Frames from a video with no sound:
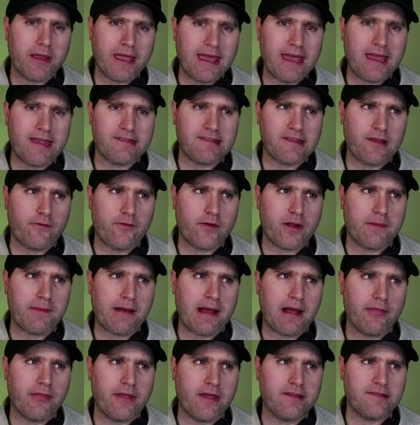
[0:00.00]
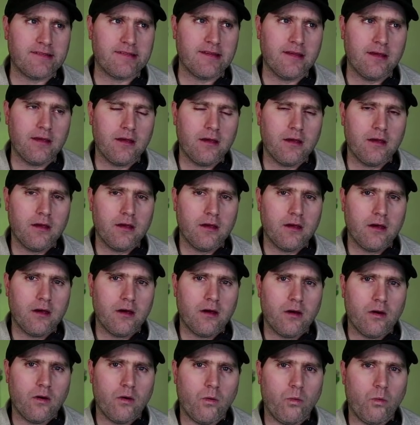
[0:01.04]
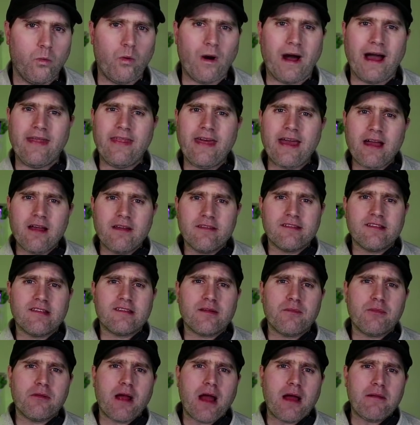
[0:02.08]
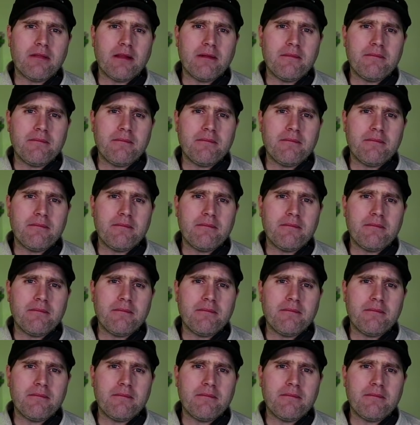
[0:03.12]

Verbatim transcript: a hissy fit about this why the hell is this a problem?